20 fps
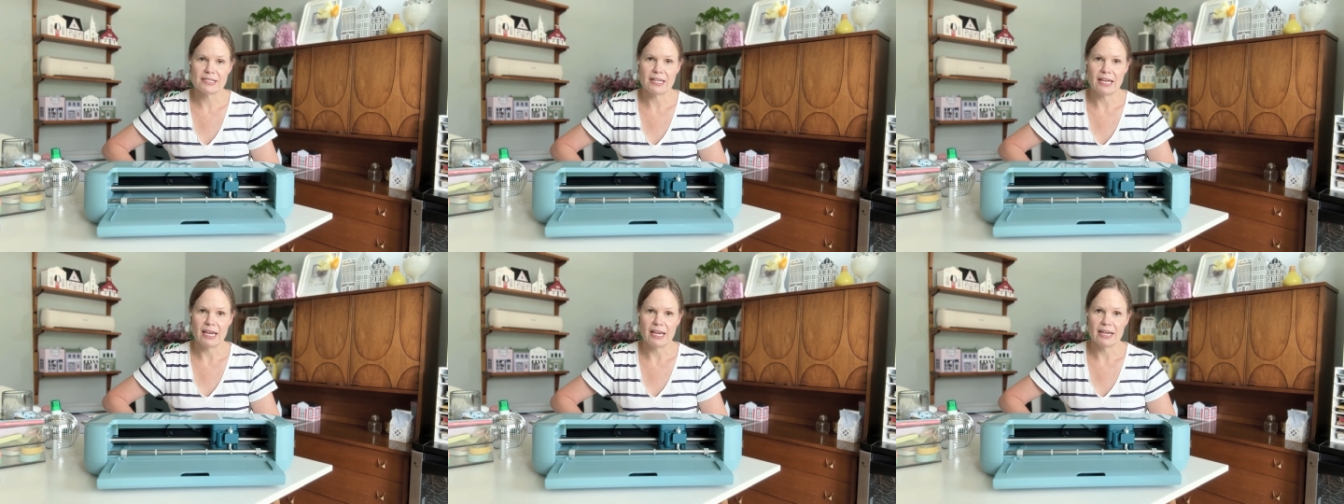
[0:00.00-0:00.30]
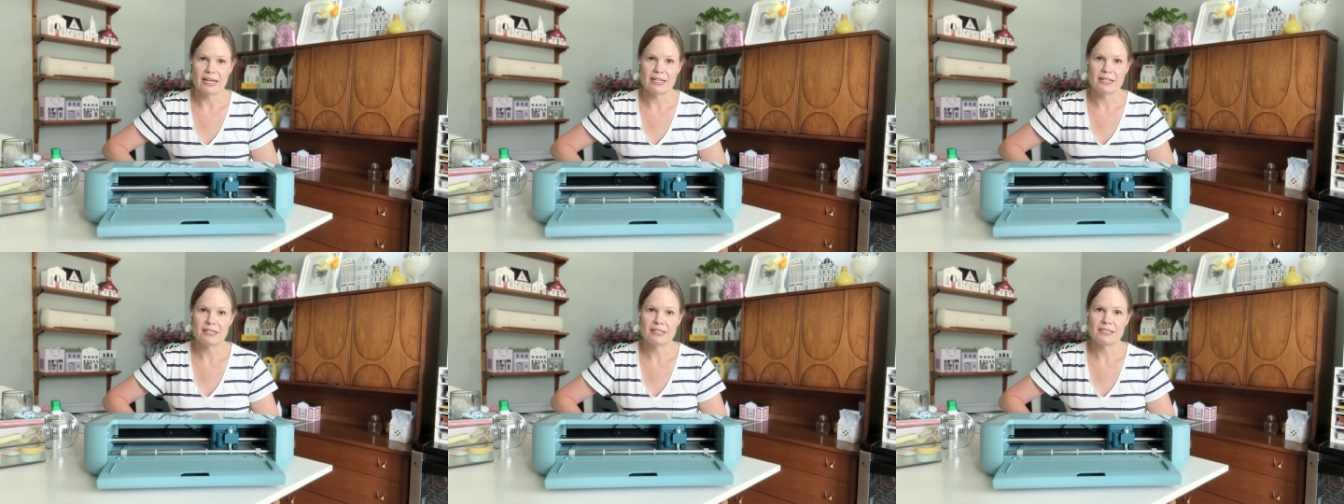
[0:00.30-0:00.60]

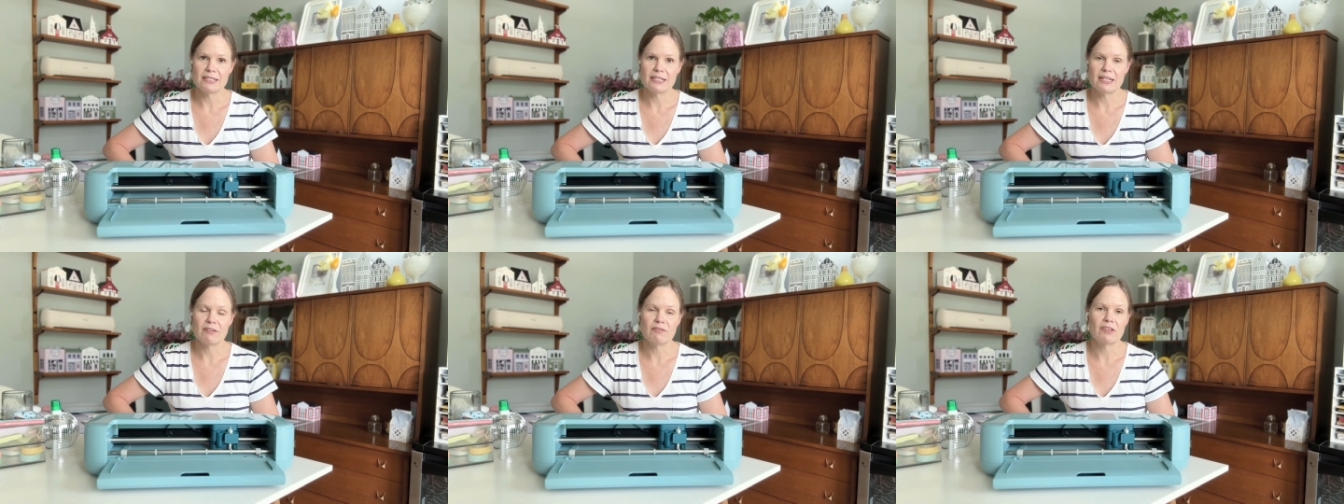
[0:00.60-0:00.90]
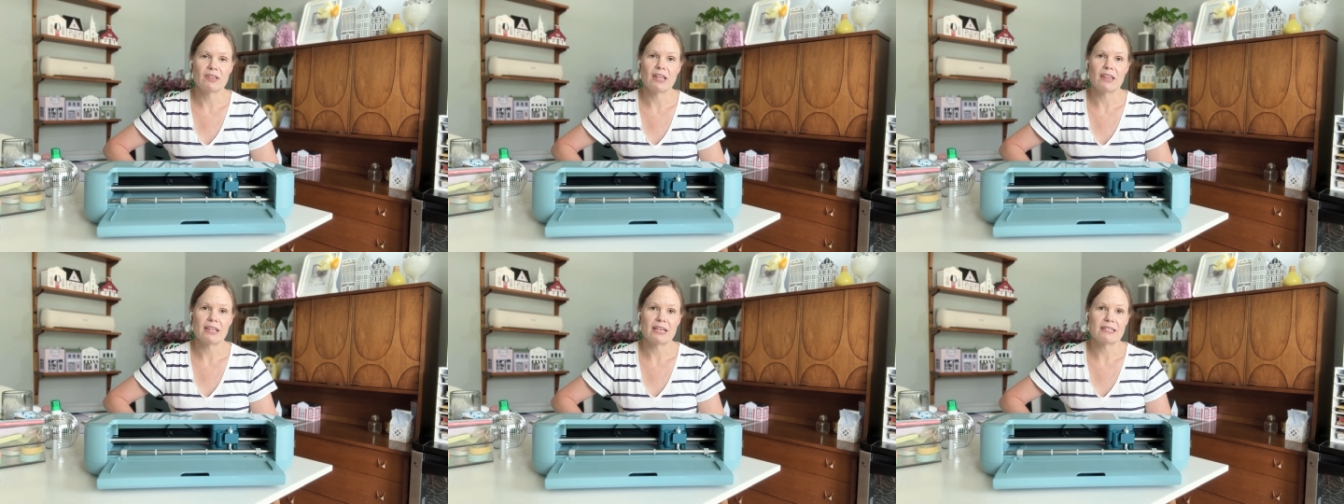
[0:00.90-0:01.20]
and
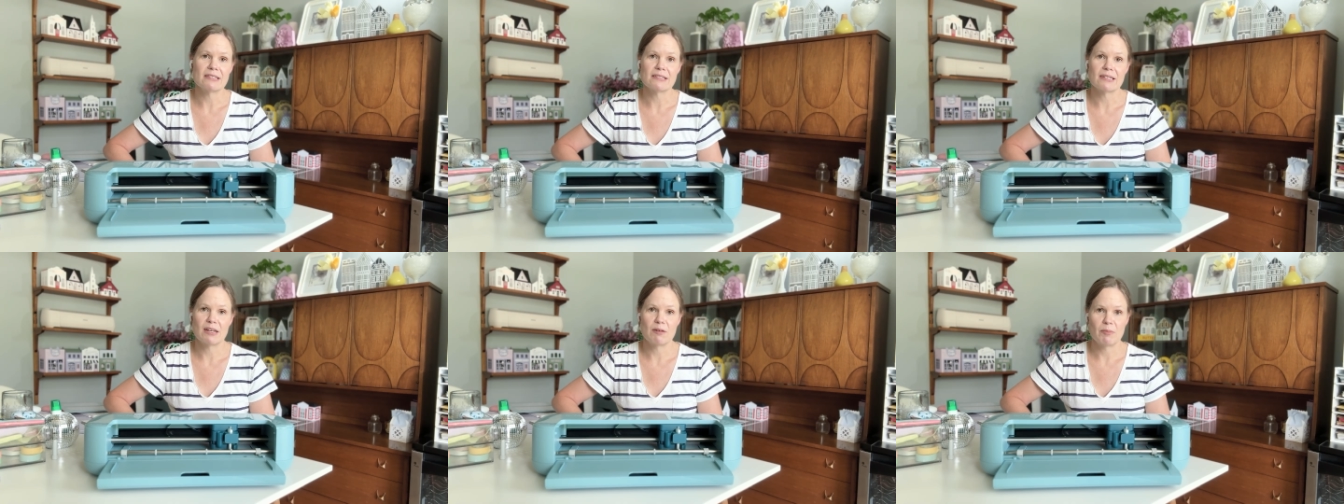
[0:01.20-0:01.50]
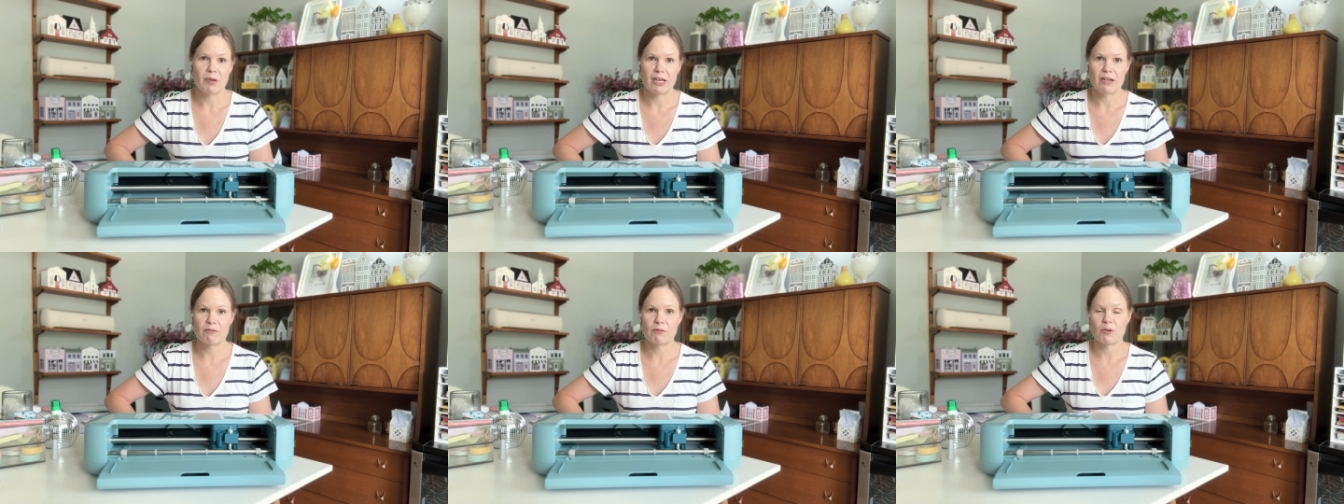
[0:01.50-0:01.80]
even the things that I
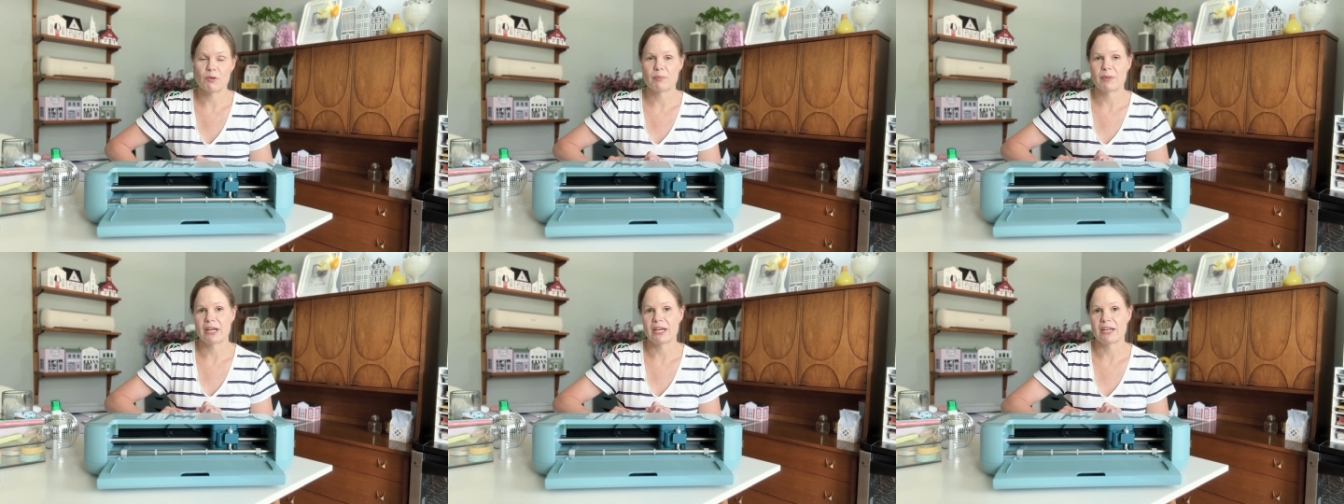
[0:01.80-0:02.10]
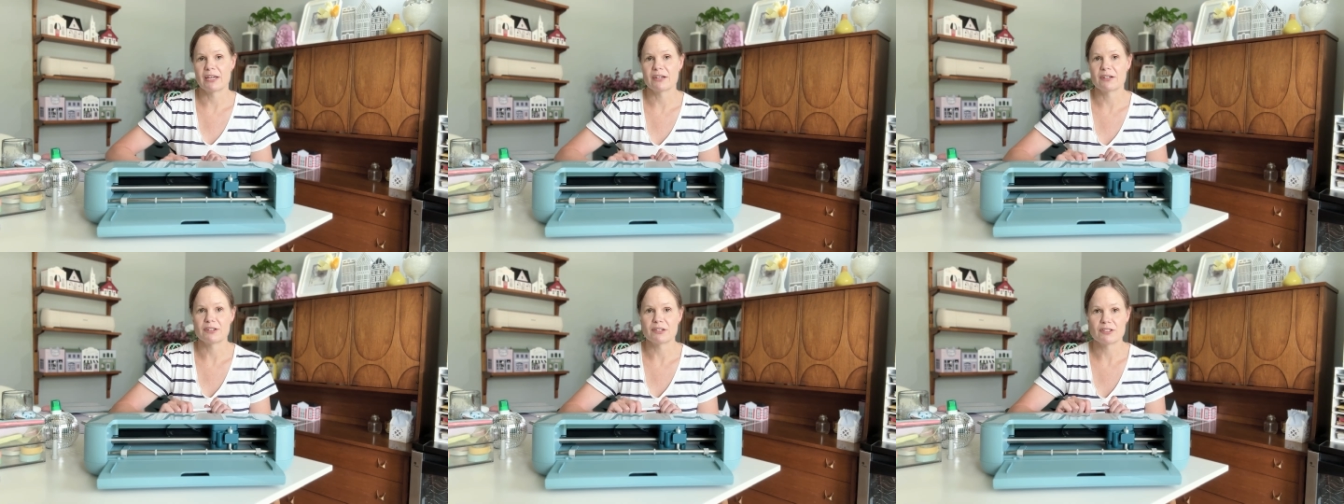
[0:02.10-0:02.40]
make for
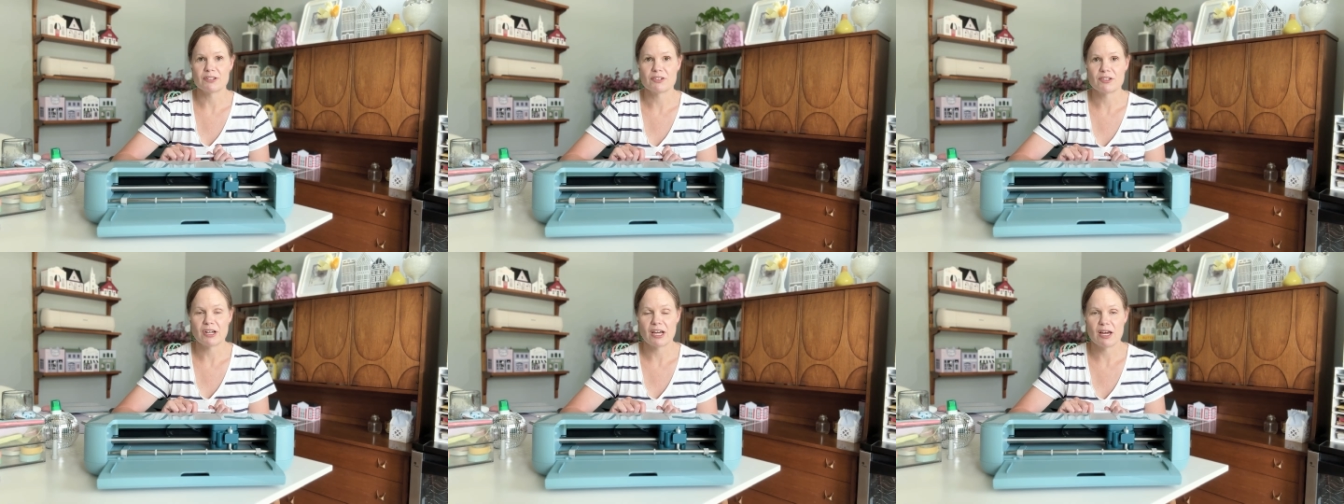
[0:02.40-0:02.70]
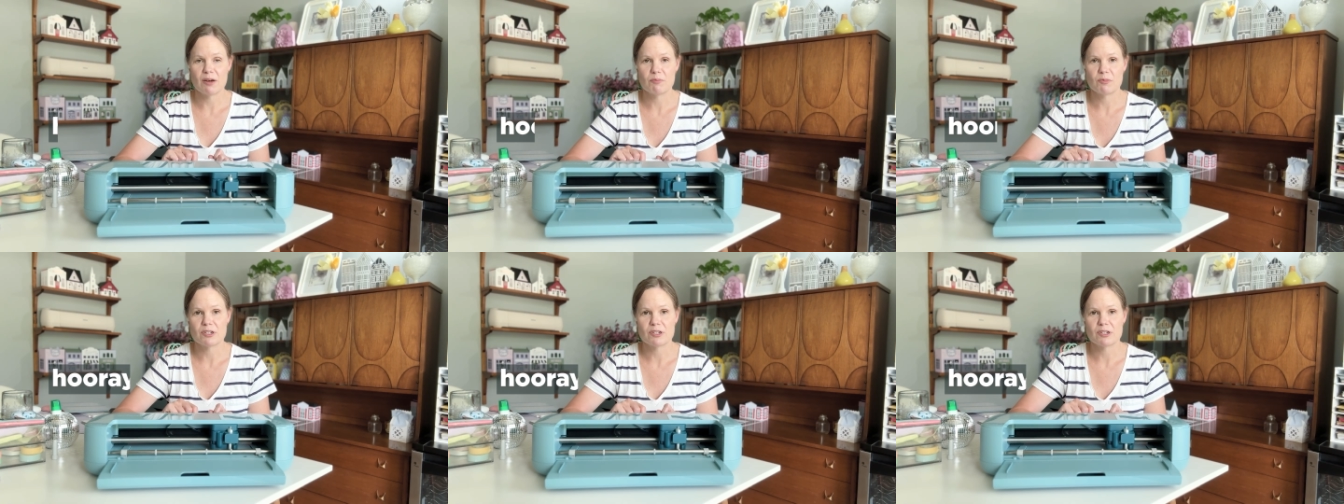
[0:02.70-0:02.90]
my goods shop,